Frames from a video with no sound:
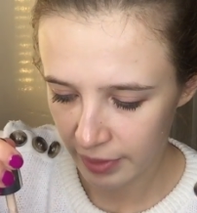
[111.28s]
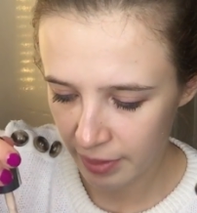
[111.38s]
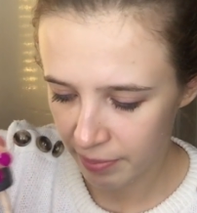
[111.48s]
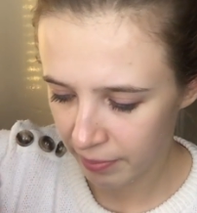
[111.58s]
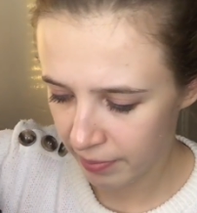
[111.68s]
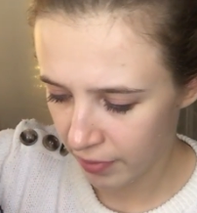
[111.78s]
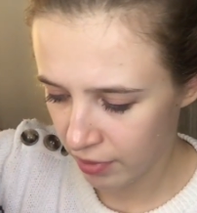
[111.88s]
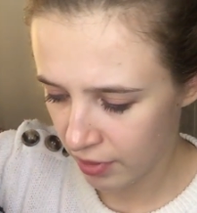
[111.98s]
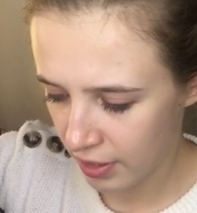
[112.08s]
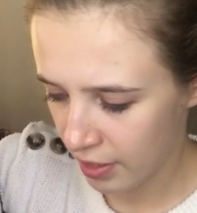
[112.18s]
I'm
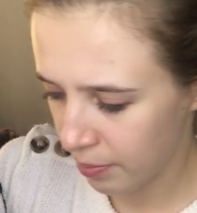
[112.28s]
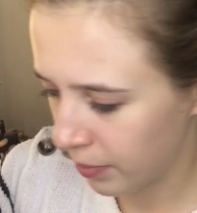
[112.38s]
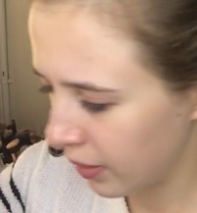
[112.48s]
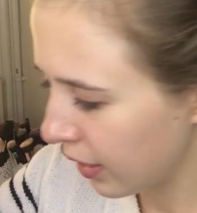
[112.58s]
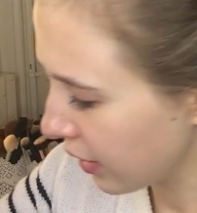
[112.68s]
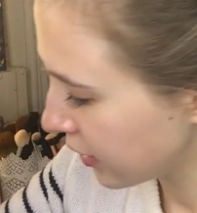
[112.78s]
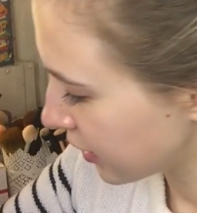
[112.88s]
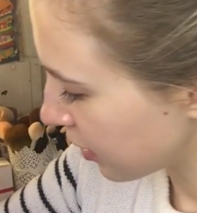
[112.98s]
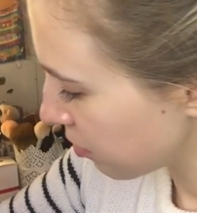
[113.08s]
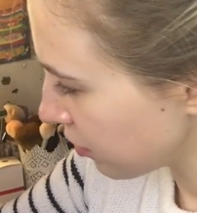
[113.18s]
gonna apply
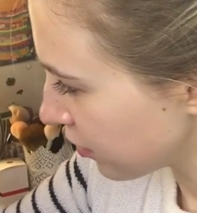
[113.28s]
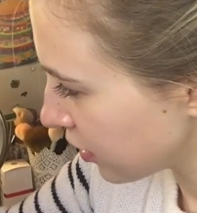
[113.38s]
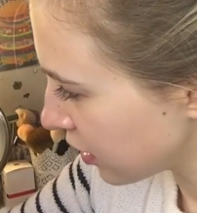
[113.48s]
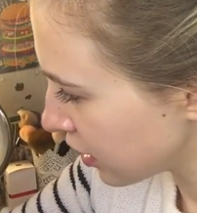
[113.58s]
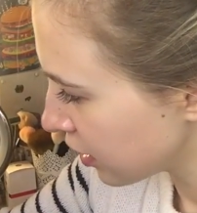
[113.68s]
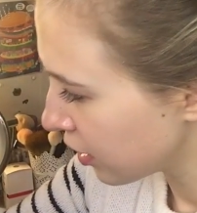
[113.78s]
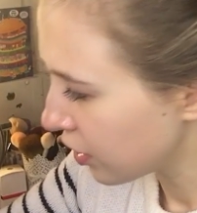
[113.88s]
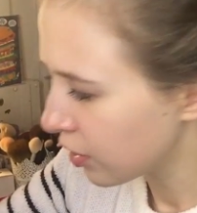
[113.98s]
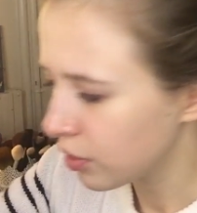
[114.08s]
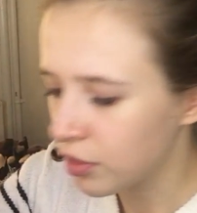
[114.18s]
some of it
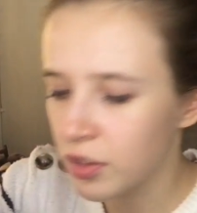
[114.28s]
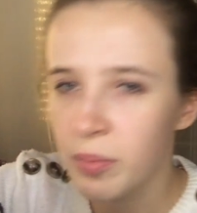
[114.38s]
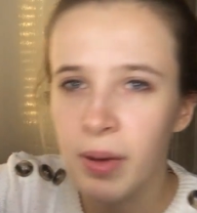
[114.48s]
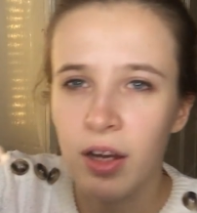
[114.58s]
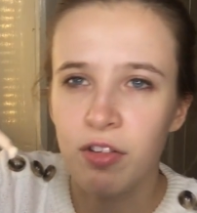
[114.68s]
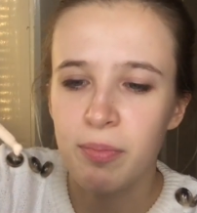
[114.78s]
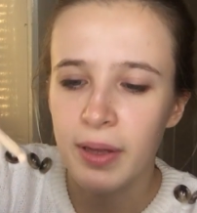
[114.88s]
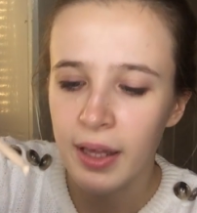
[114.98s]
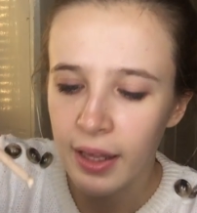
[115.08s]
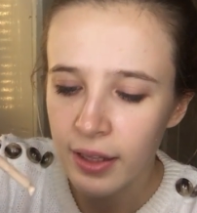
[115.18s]
to the back of
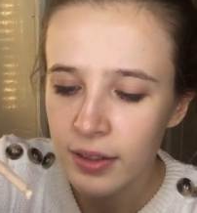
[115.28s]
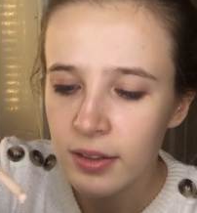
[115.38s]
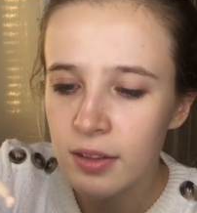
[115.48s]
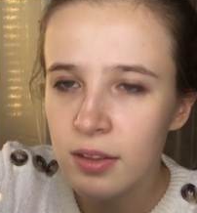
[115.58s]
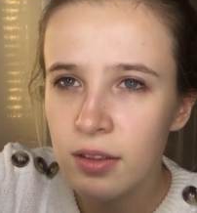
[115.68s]
my hand.